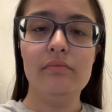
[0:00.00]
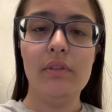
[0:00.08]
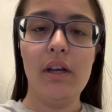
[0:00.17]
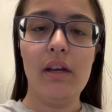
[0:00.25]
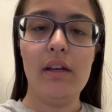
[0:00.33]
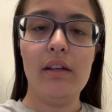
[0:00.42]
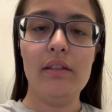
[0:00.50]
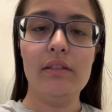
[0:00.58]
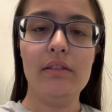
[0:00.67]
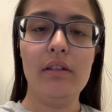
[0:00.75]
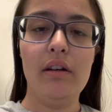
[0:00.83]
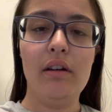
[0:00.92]
Hey
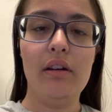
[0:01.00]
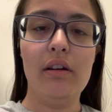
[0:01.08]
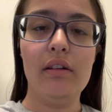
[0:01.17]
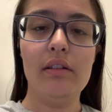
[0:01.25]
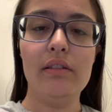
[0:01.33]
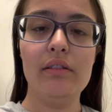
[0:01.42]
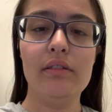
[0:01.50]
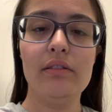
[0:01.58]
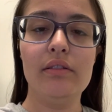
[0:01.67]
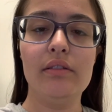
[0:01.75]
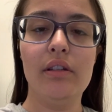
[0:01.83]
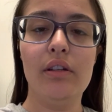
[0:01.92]

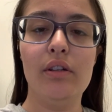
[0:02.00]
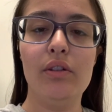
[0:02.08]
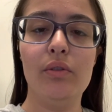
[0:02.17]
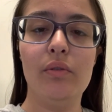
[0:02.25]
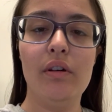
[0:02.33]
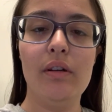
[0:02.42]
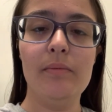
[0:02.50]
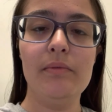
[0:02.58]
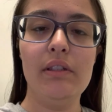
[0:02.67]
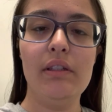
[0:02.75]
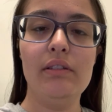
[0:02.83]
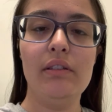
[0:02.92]
guys, so
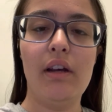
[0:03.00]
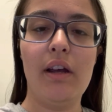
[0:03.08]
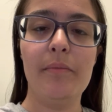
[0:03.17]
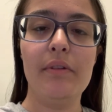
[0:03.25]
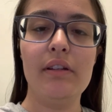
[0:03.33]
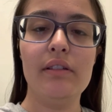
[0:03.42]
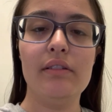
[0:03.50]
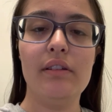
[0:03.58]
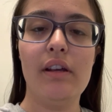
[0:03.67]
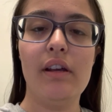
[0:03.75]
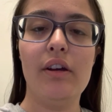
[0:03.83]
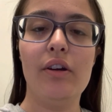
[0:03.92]
update time, it is
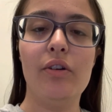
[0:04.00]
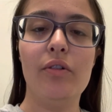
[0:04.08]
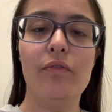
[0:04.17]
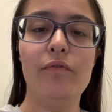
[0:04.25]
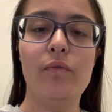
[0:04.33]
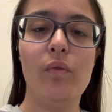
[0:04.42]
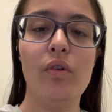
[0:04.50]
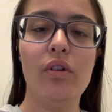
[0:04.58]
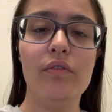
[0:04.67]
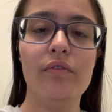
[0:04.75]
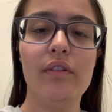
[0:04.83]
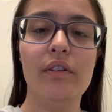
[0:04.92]
now
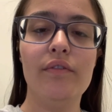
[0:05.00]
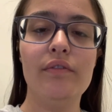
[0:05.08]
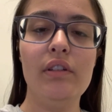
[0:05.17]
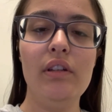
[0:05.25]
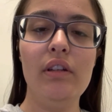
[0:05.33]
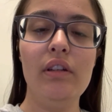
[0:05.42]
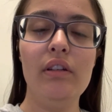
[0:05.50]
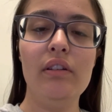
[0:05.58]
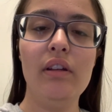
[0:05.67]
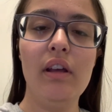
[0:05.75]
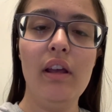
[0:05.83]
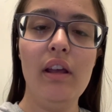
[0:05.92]

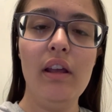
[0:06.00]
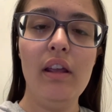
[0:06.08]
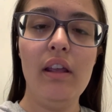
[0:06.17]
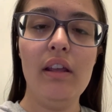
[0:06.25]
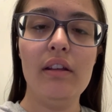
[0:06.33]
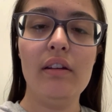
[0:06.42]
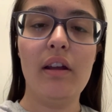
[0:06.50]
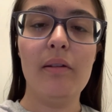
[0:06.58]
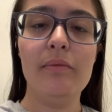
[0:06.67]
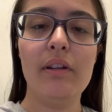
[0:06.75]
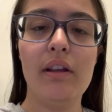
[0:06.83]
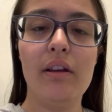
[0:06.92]
4:15 and
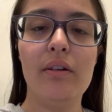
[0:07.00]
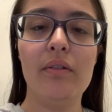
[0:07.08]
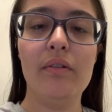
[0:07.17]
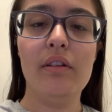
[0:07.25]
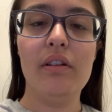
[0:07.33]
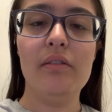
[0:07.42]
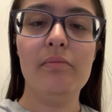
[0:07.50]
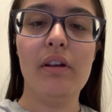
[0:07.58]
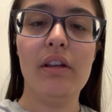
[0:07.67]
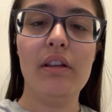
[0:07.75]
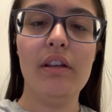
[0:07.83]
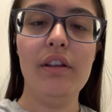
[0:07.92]
I'm now in
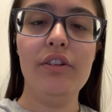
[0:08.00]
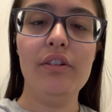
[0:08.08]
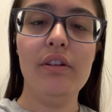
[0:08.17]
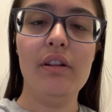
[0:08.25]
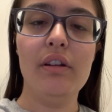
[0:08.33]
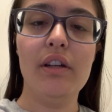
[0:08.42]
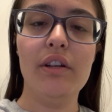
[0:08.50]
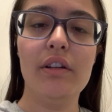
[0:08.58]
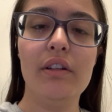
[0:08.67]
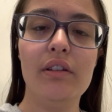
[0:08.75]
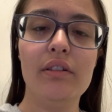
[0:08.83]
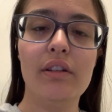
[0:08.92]
my kitchenette
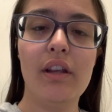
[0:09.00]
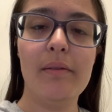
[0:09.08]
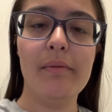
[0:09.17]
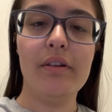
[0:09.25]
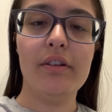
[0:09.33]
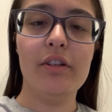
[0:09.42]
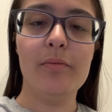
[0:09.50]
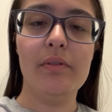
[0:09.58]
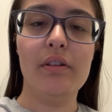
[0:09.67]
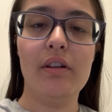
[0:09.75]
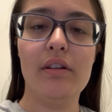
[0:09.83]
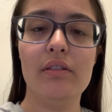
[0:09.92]
area. Came out here
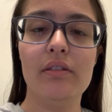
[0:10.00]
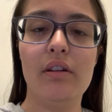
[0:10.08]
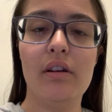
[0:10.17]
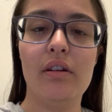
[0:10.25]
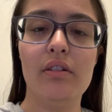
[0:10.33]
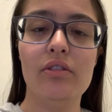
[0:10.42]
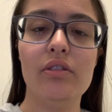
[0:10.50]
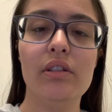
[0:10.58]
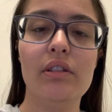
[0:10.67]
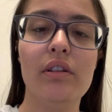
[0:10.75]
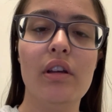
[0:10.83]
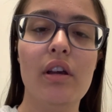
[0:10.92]
because I got
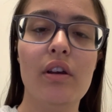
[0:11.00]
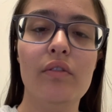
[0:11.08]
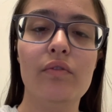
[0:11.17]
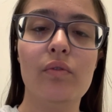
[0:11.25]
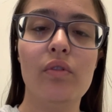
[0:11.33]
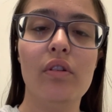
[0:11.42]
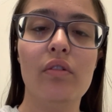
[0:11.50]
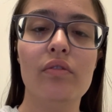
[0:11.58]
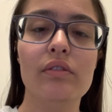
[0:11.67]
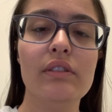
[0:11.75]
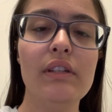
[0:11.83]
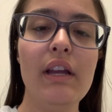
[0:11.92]
hungry for a
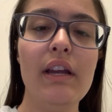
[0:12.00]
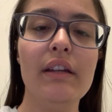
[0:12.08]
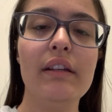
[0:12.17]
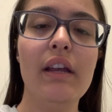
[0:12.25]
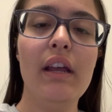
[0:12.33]
little snack,